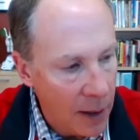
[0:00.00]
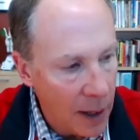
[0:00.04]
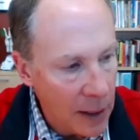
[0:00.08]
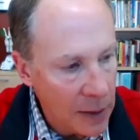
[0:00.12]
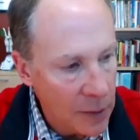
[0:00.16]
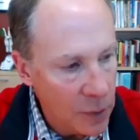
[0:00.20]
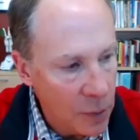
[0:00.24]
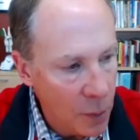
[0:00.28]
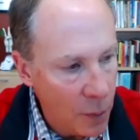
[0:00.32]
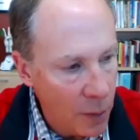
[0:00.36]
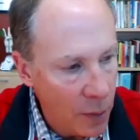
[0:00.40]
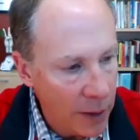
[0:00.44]

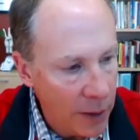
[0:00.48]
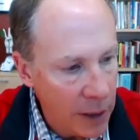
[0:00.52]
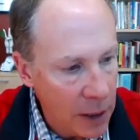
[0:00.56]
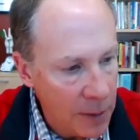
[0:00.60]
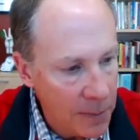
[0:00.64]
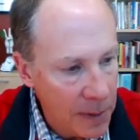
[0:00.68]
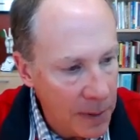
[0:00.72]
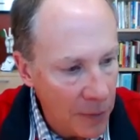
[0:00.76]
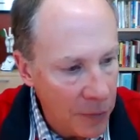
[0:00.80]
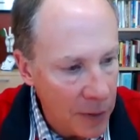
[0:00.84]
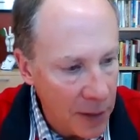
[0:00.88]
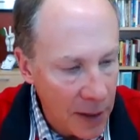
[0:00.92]

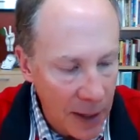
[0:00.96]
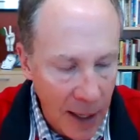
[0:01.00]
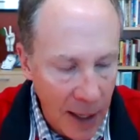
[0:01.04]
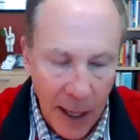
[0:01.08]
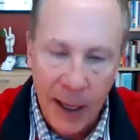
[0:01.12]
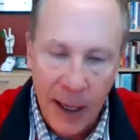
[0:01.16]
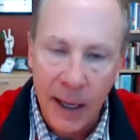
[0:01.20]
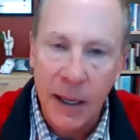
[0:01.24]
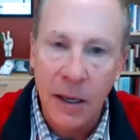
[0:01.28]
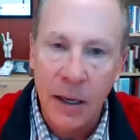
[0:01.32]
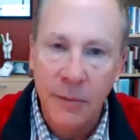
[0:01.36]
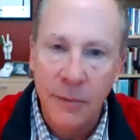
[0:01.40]
about the
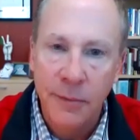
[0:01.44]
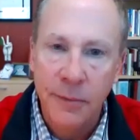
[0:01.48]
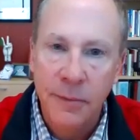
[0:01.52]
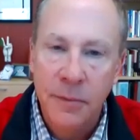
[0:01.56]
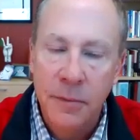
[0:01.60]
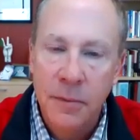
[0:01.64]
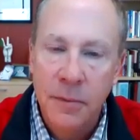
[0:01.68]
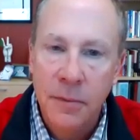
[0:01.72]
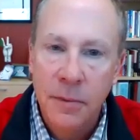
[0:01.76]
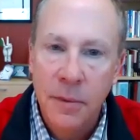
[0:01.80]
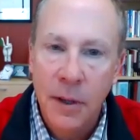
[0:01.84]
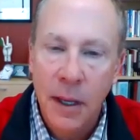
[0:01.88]
negative
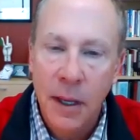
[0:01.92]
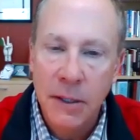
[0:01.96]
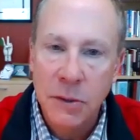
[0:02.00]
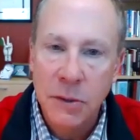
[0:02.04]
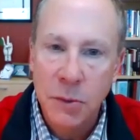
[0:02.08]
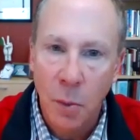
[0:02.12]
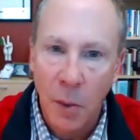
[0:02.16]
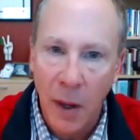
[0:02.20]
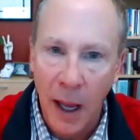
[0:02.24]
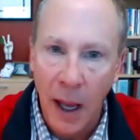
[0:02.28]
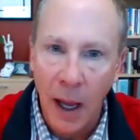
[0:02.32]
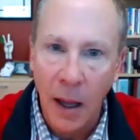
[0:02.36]

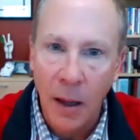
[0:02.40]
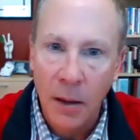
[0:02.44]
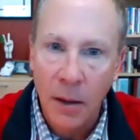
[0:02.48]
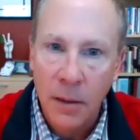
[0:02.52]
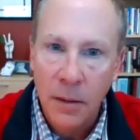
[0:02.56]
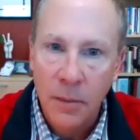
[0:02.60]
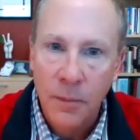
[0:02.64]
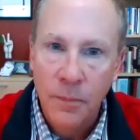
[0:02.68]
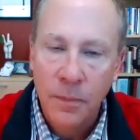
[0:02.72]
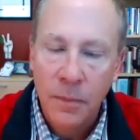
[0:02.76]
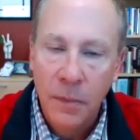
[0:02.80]
as well.